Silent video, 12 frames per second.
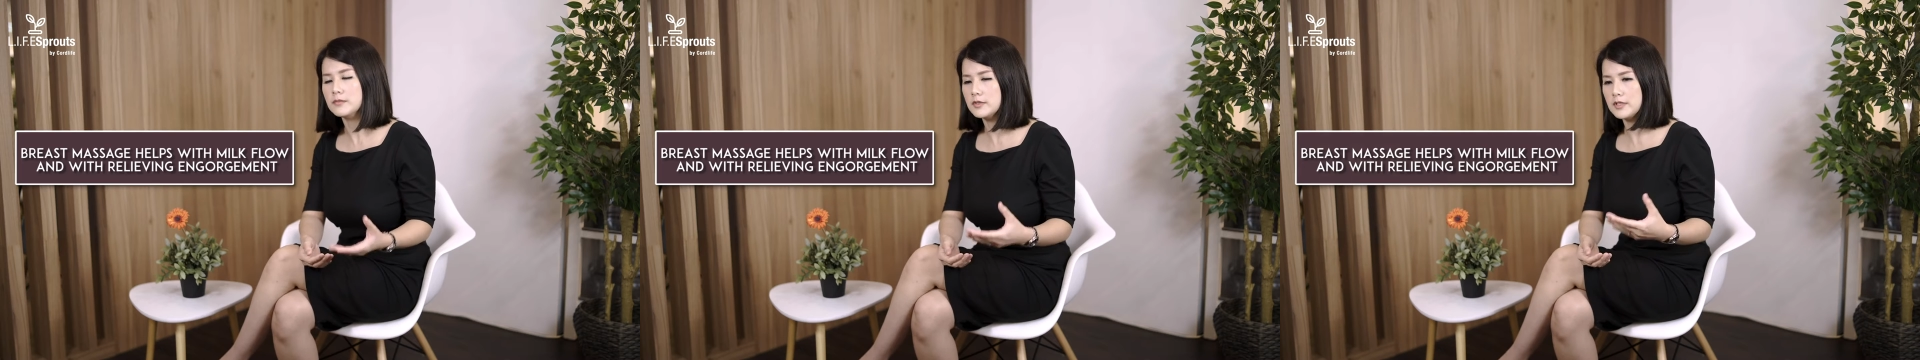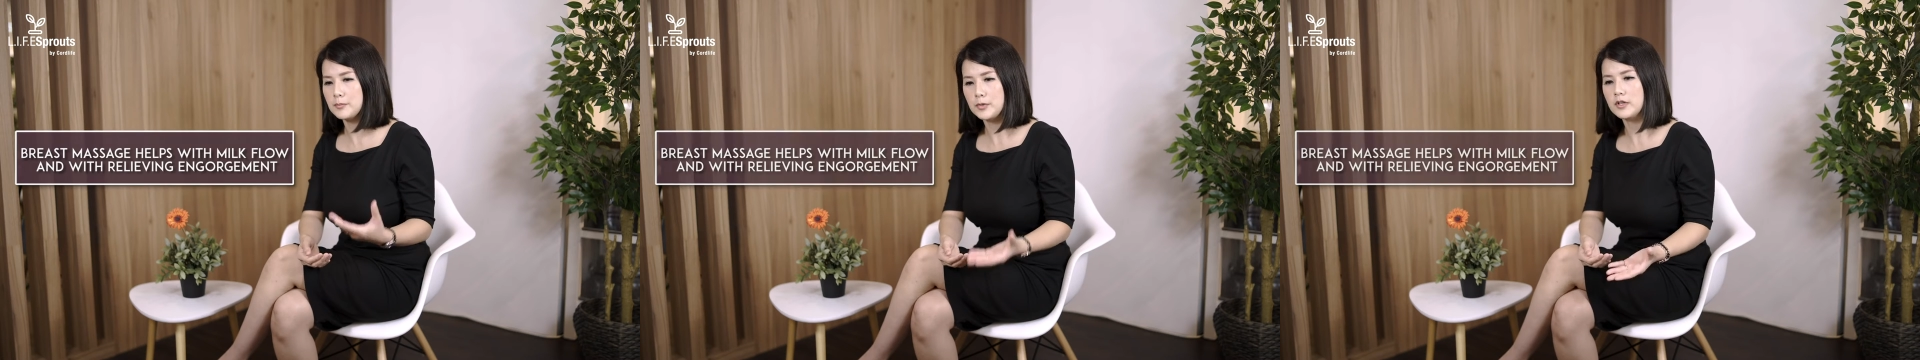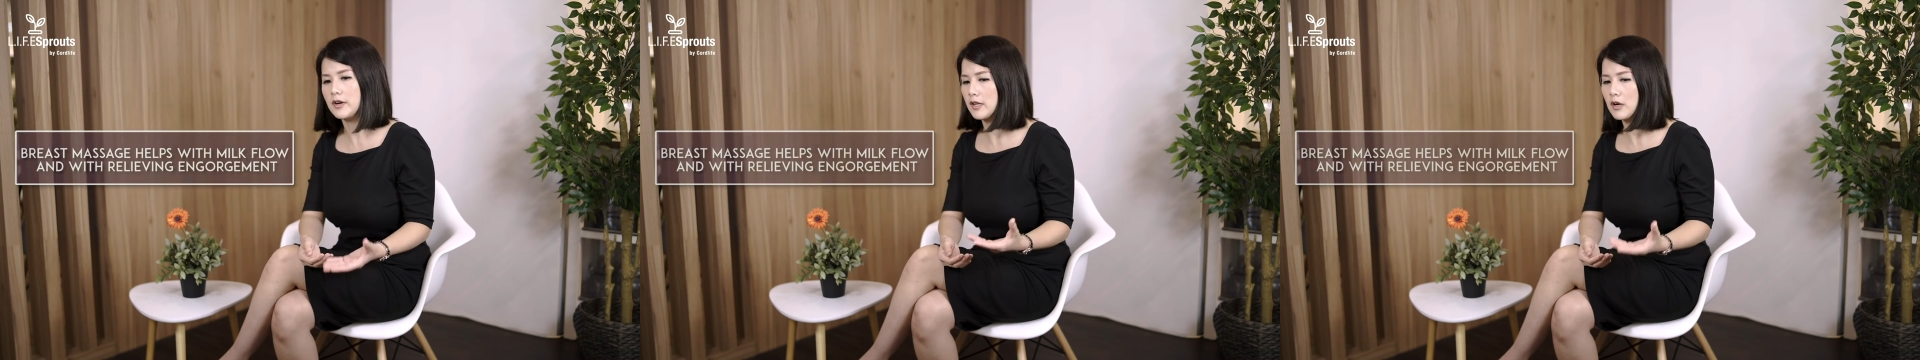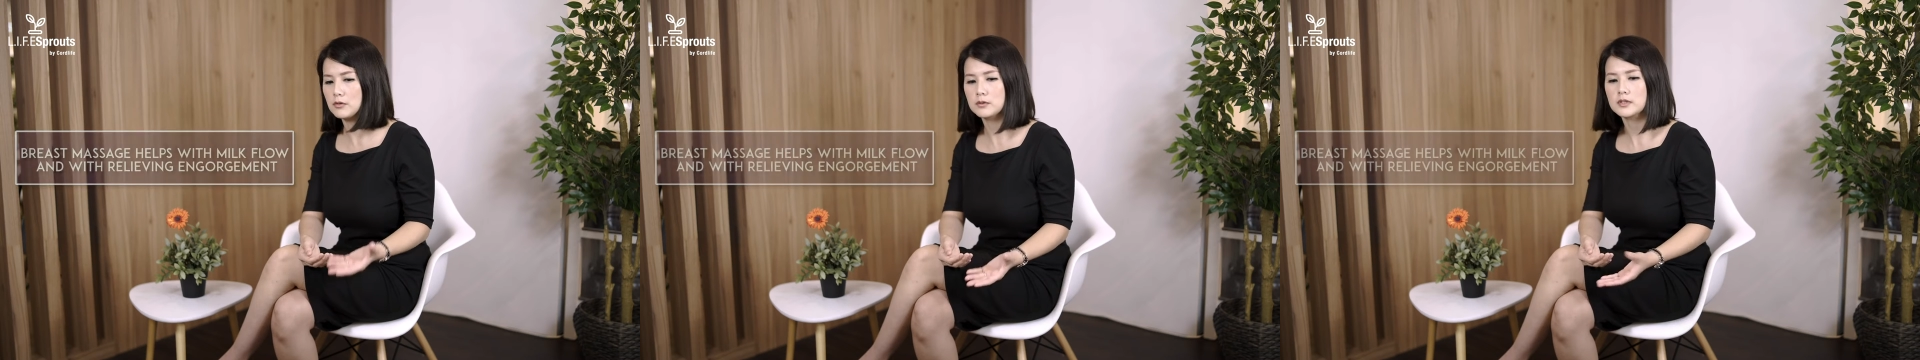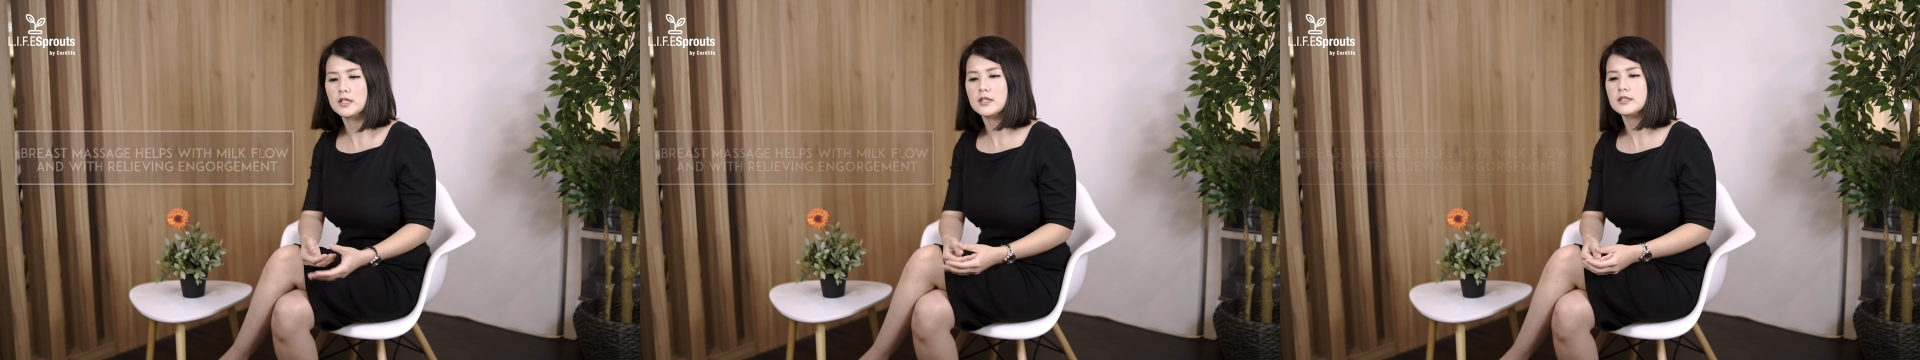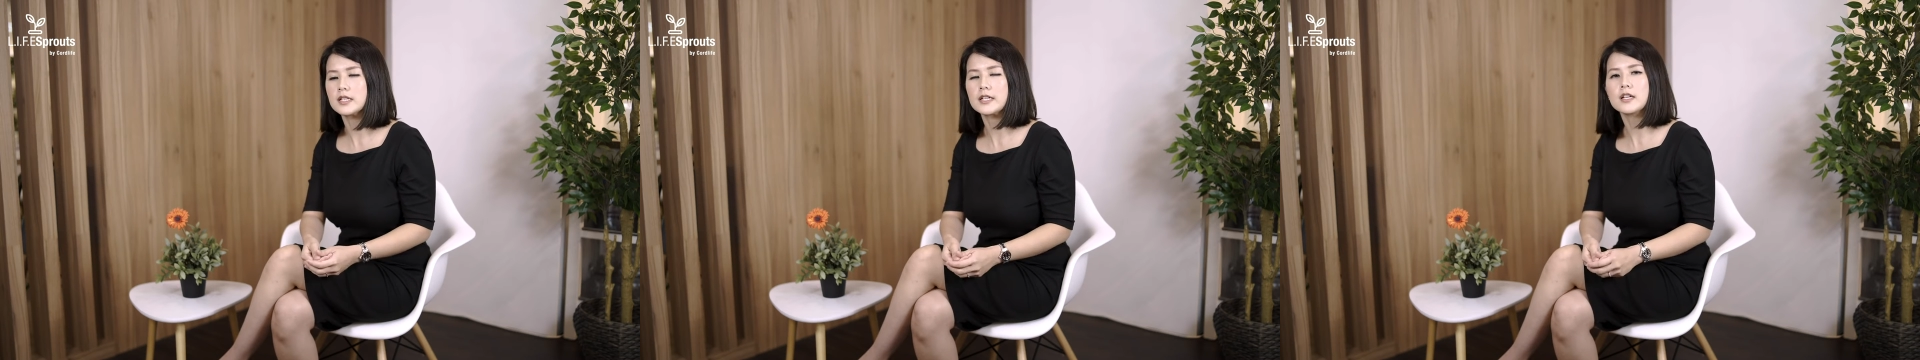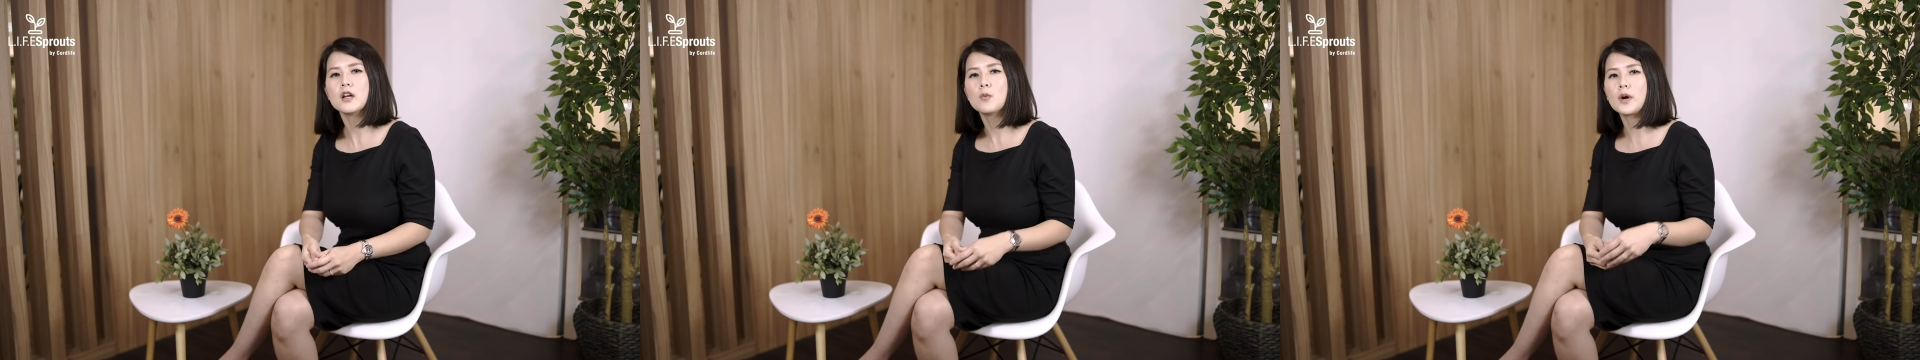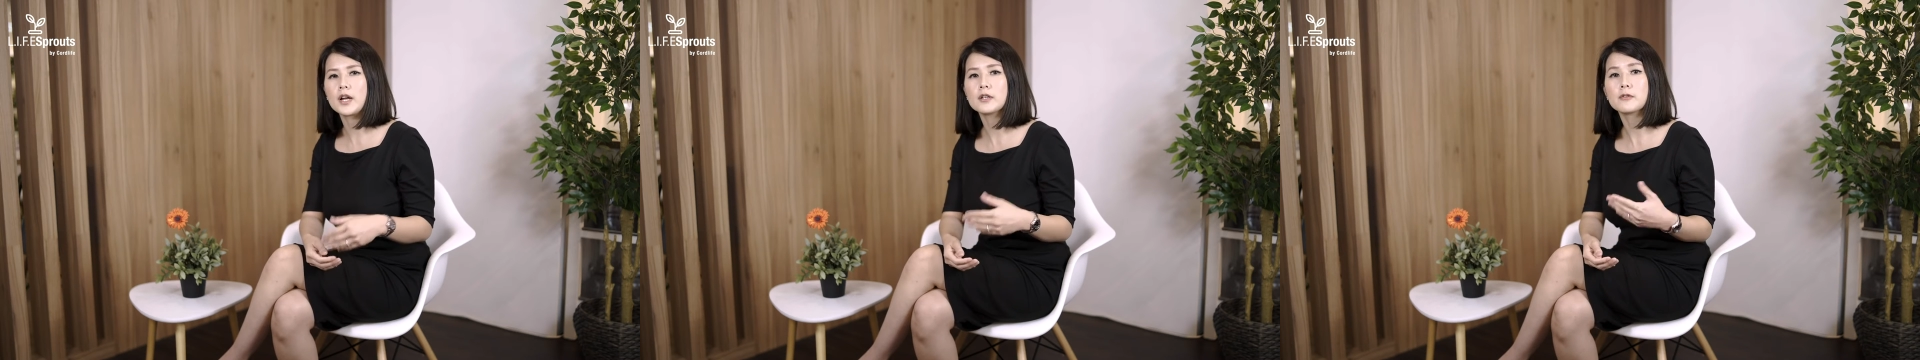nipple and areola, like
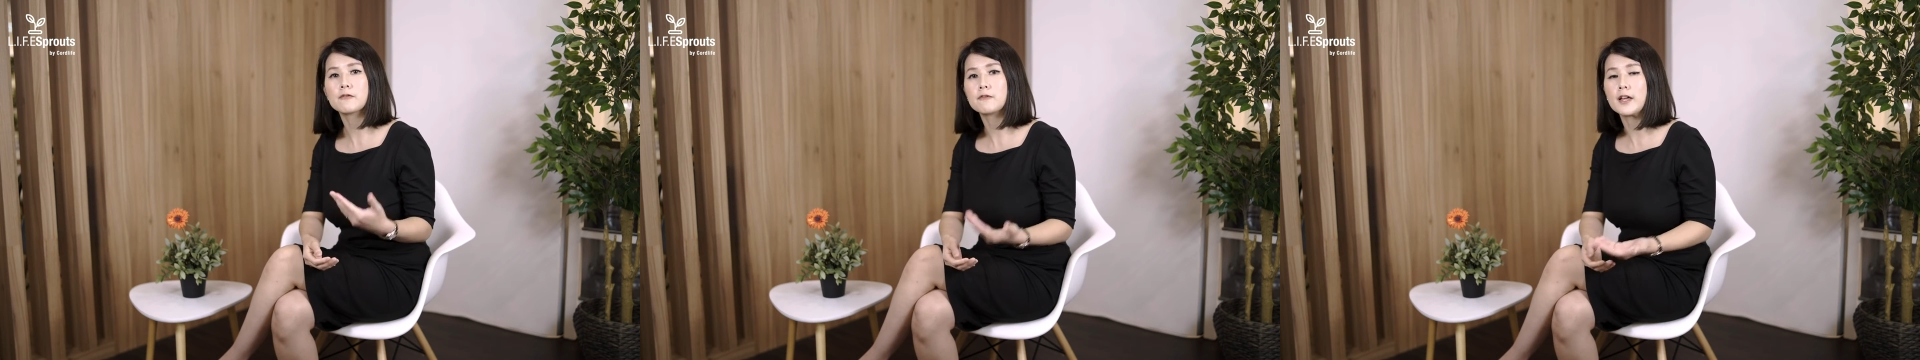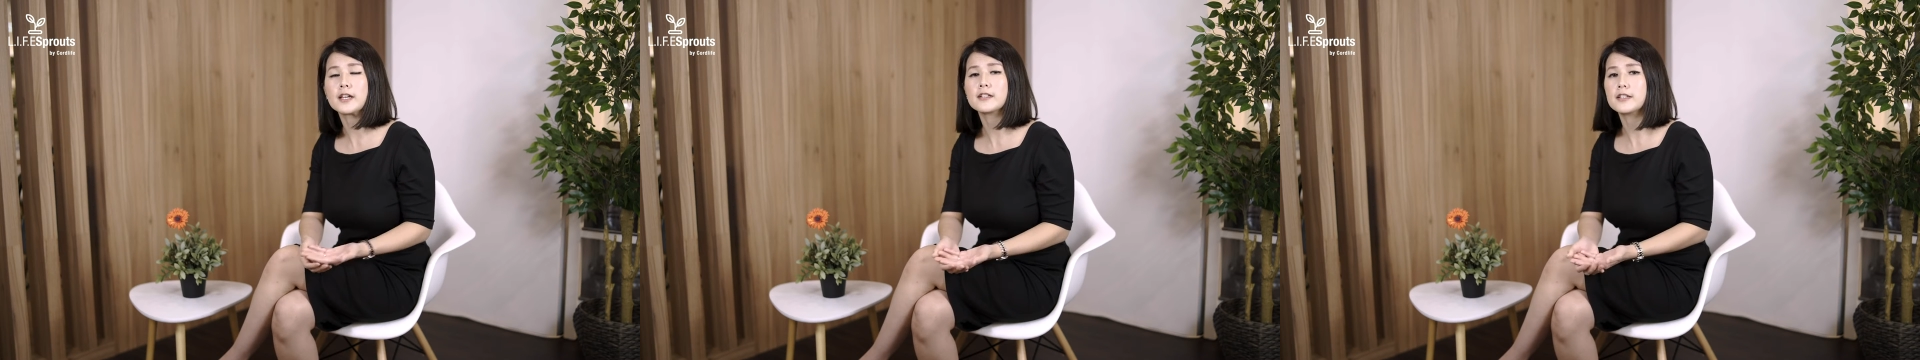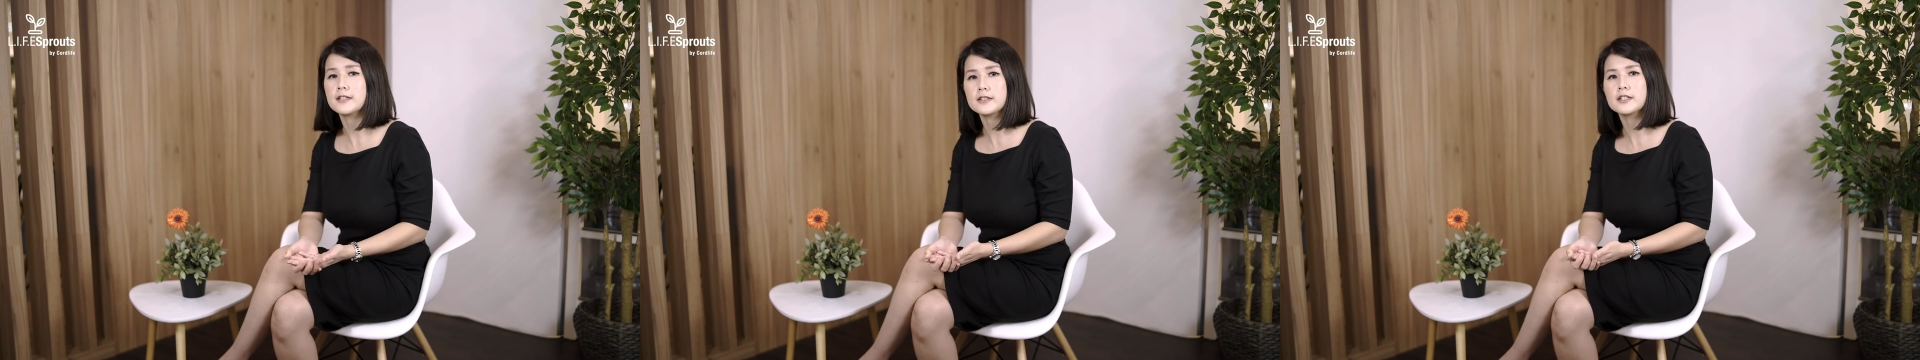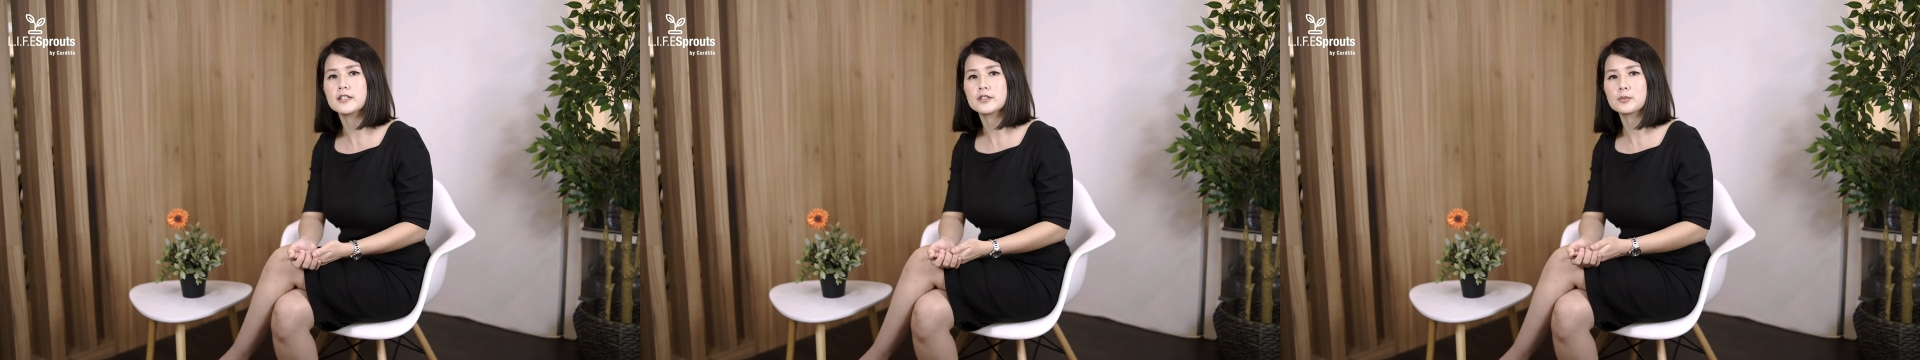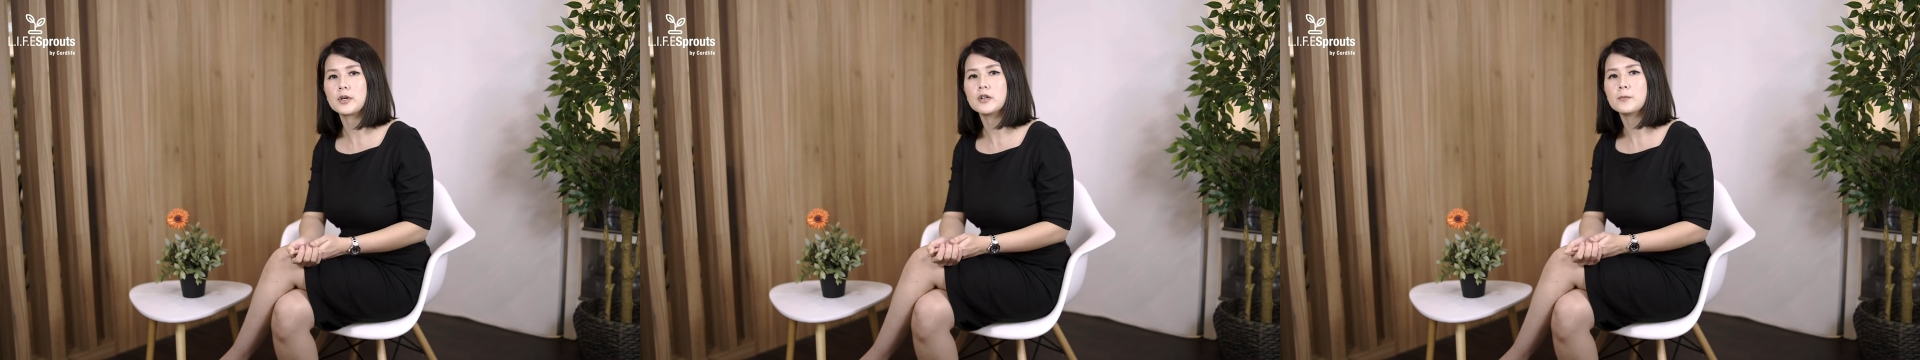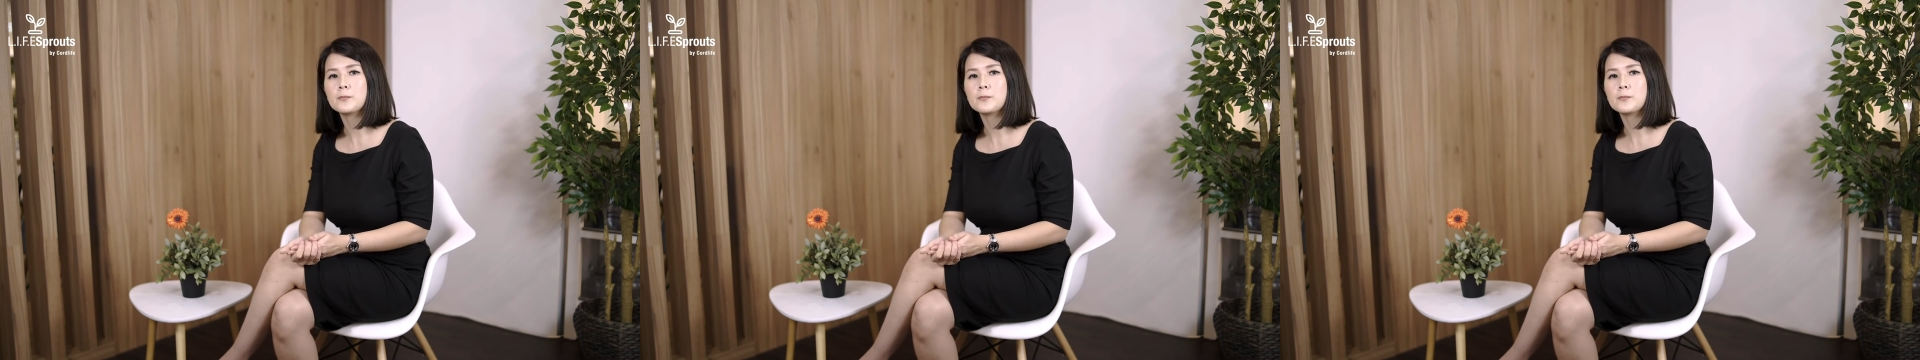what kind of flank they needed as well.